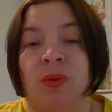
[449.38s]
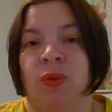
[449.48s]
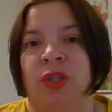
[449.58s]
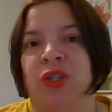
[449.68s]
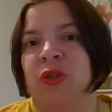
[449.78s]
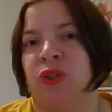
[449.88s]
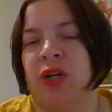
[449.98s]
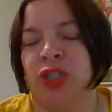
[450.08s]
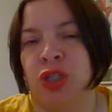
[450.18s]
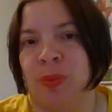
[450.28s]
when you
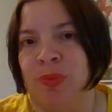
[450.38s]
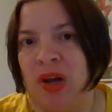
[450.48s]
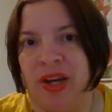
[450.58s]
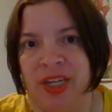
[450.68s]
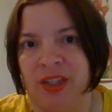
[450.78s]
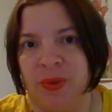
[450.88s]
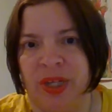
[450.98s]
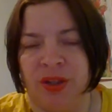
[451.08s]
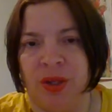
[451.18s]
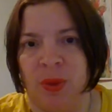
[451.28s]
stretch your body
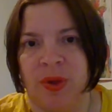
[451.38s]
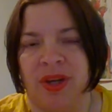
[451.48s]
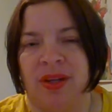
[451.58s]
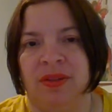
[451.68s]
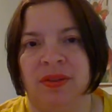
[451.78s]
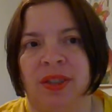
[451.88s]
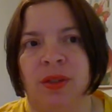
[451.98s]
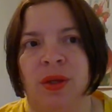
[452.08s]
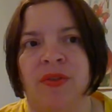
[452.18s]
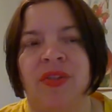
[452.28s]
doing yoga and
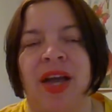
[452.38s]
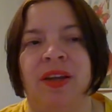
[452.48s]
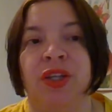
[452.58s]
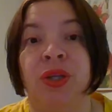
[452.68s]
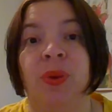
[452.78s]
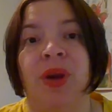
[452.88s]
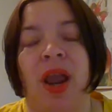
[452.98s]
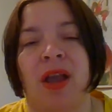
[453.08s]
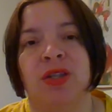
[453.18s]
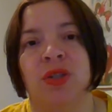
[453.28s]
all of that, you're
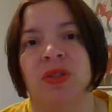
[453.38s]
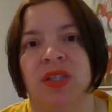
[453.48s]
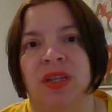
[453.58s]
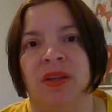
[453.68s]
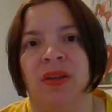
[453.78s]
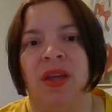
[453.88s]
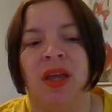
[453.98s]
actually